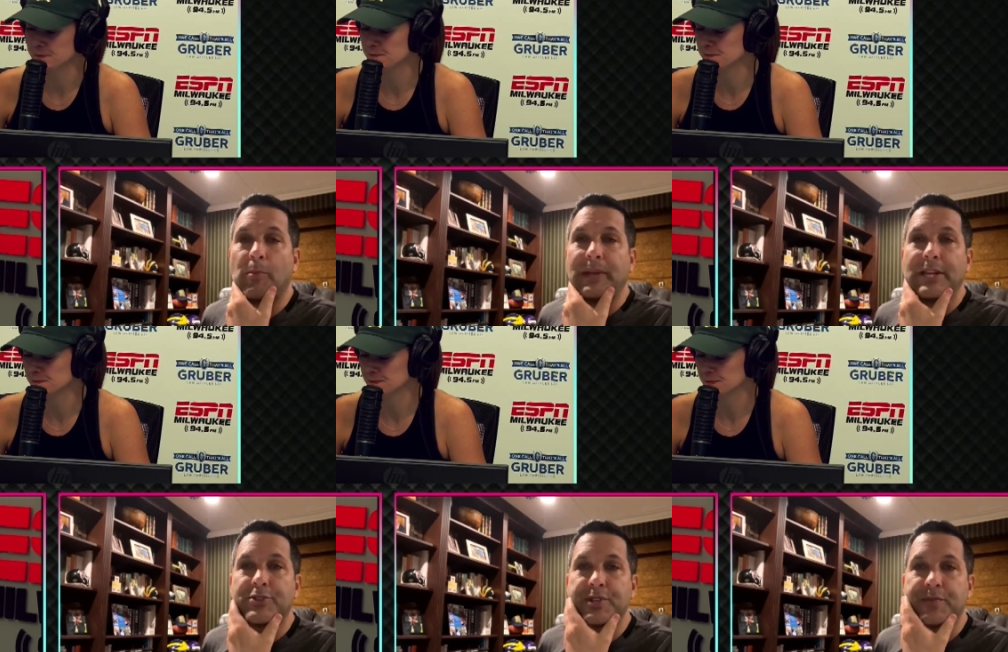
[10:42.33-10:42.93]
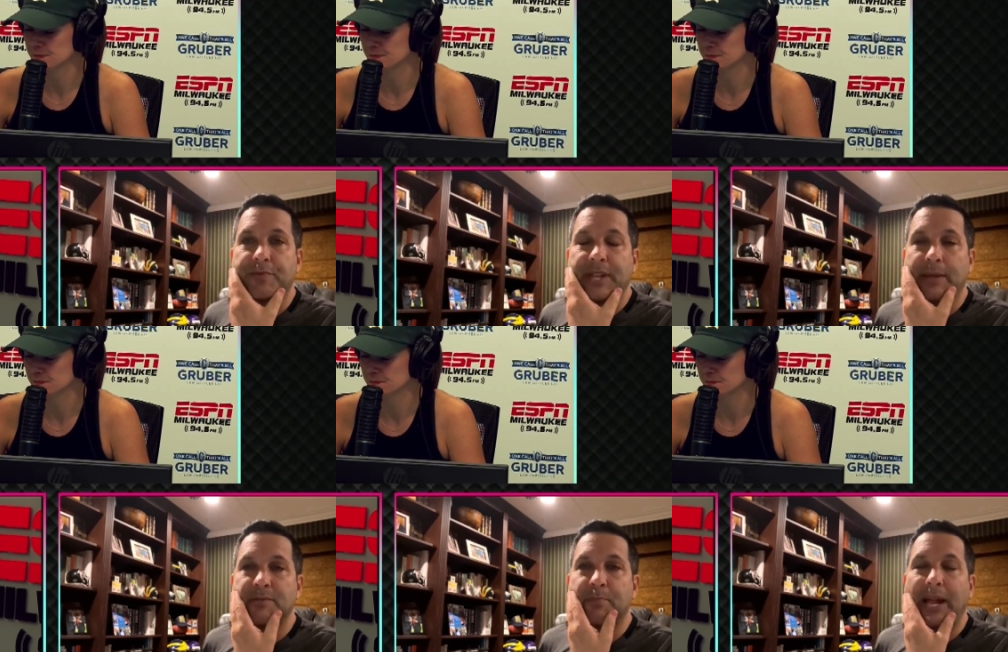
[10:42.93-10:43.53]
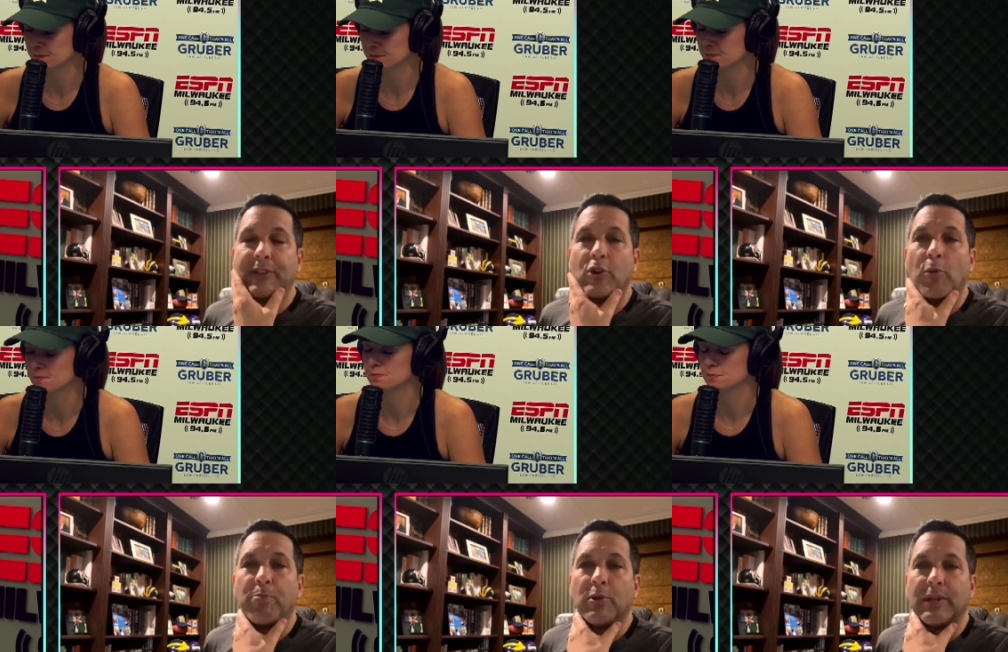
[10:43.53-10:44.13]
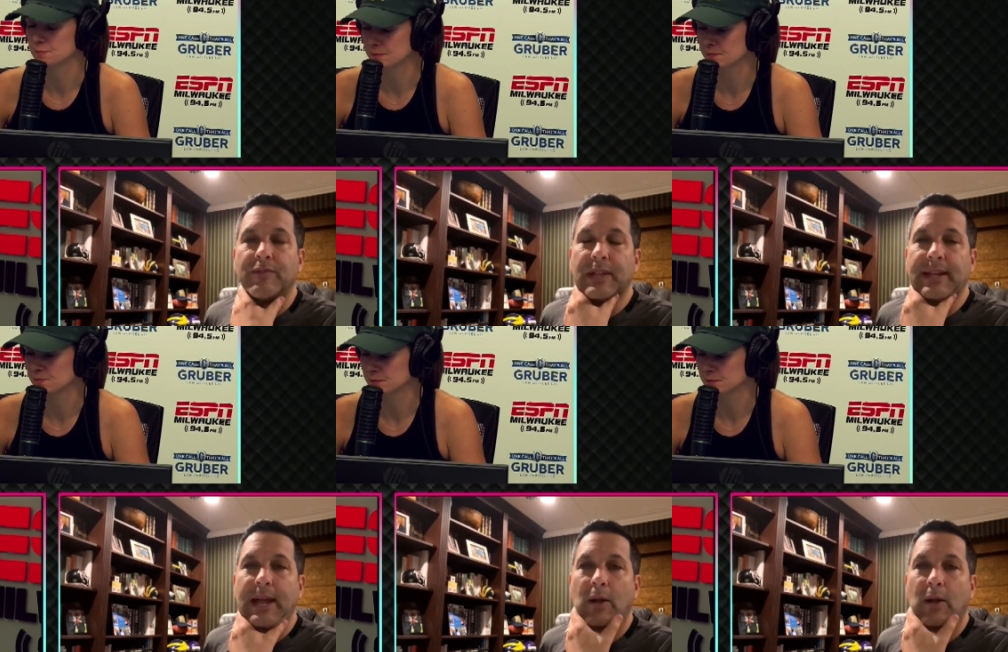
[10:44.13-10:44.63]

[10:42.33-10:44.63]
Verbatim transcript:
Speaker 1: there will be interest from teams, but I don't believe